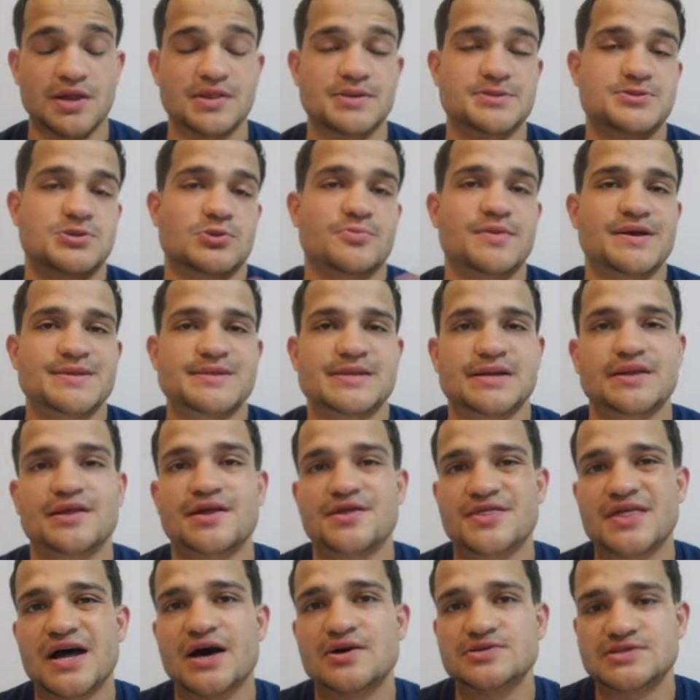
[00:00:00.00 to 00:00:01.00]
So basically
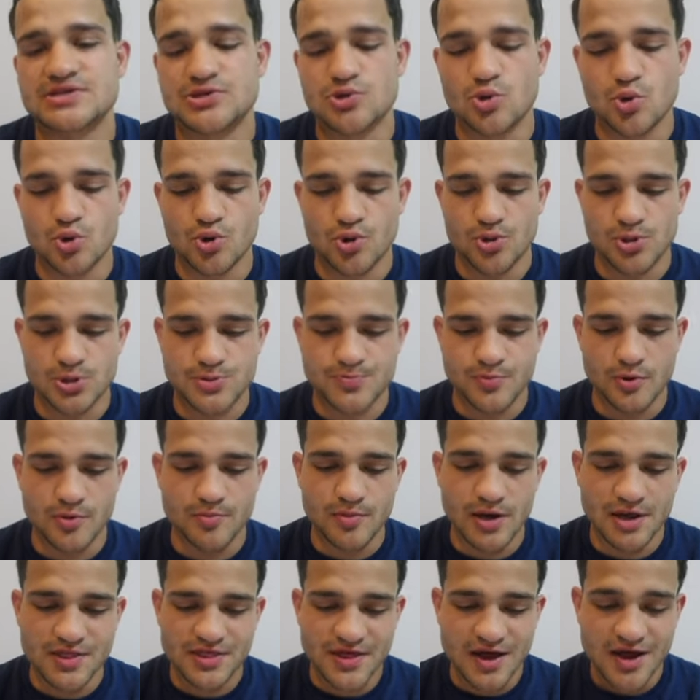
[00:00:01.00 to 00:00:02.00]
1,000 orders per
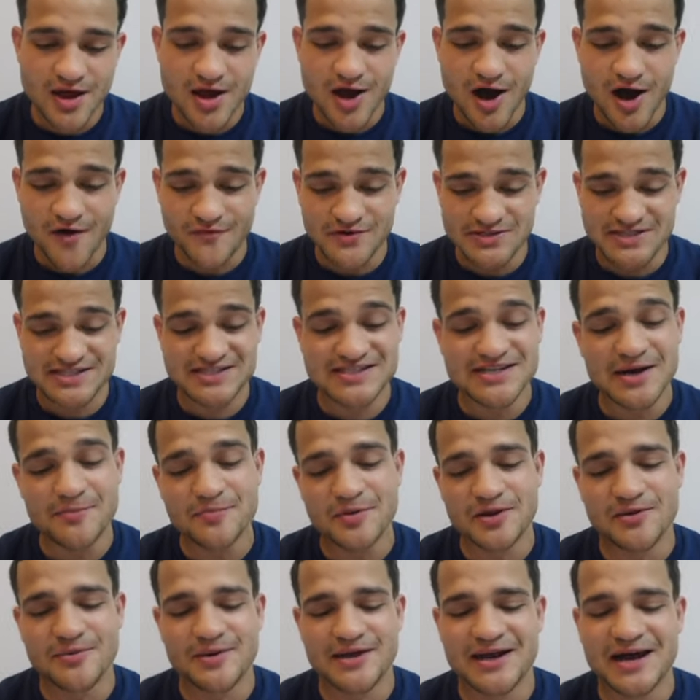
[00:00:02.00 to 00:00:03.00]
month of a
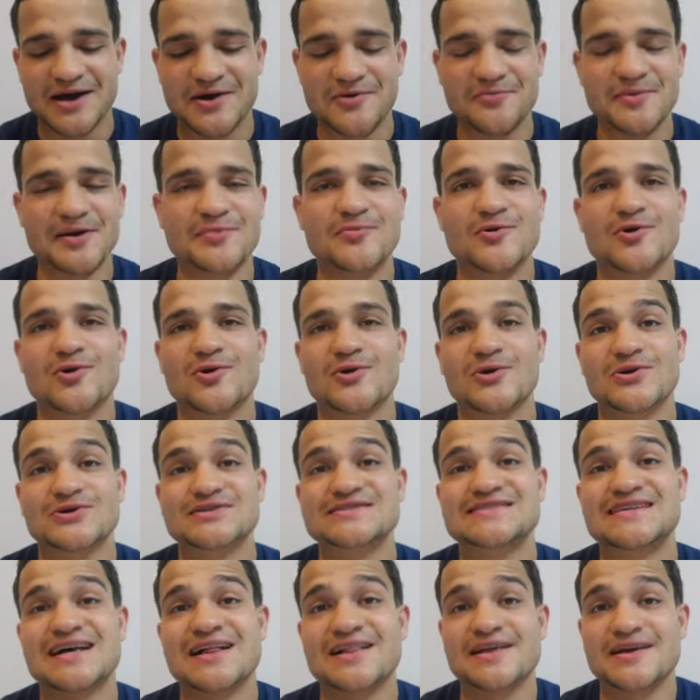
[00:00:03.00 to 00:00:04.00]
supplement. I remember when we were
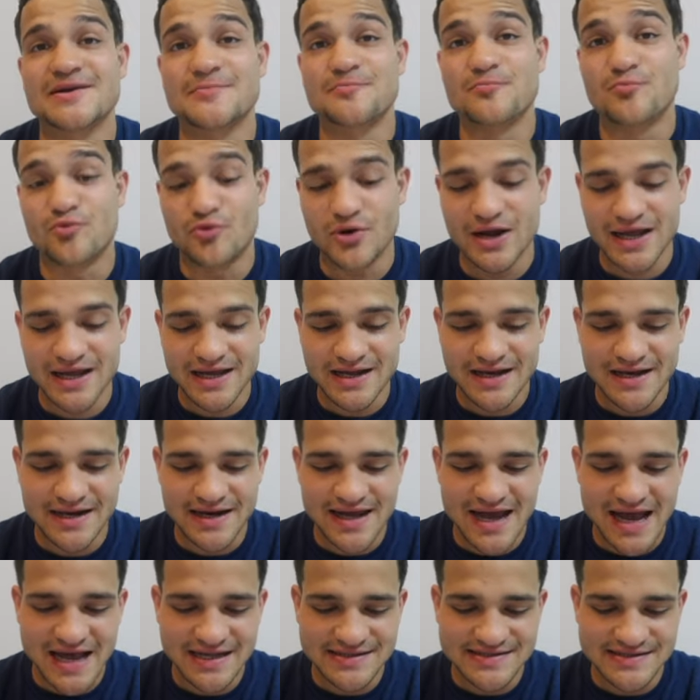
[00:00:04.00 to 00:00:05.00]
selling brain
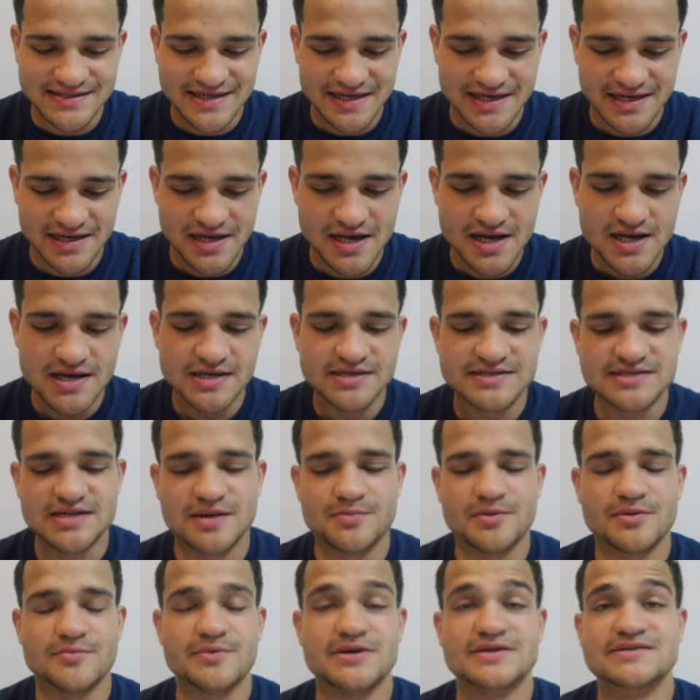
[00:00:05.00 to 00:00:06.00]
enhancing
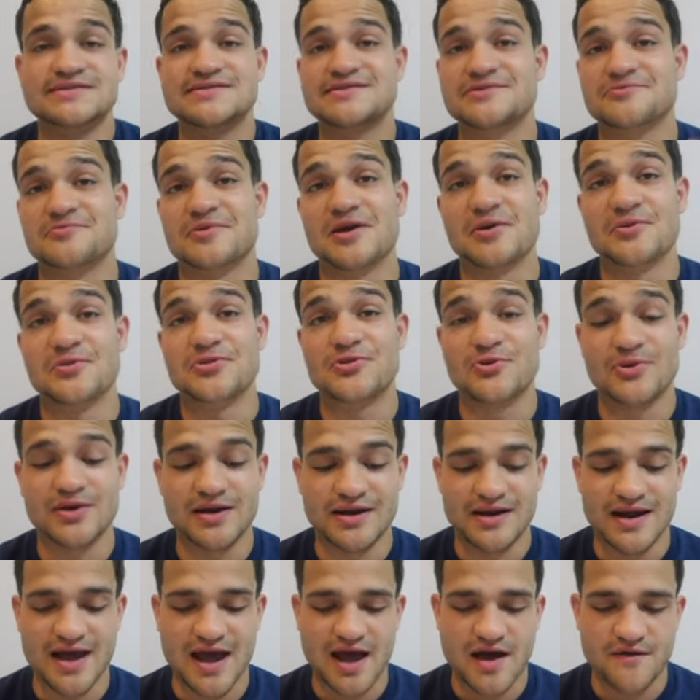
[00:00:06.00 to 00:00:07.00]
supplements around
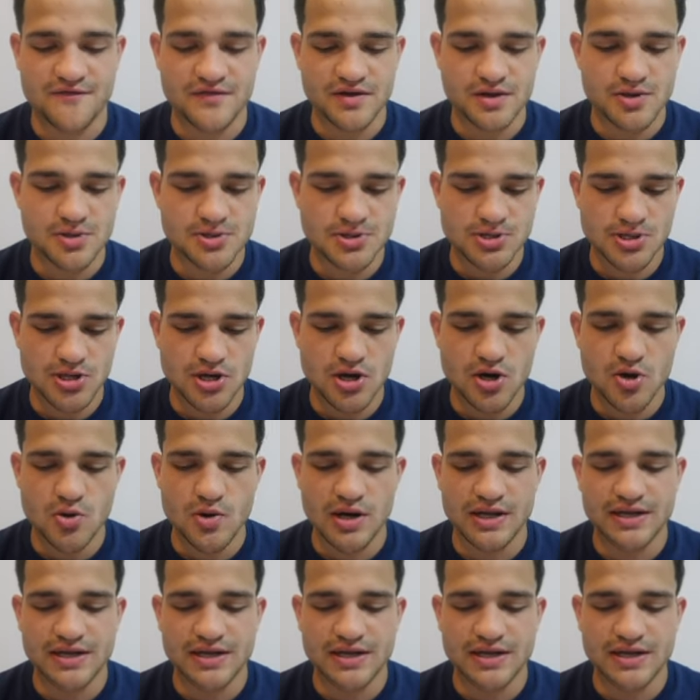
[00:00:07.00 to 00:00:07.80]
3.5 years ago.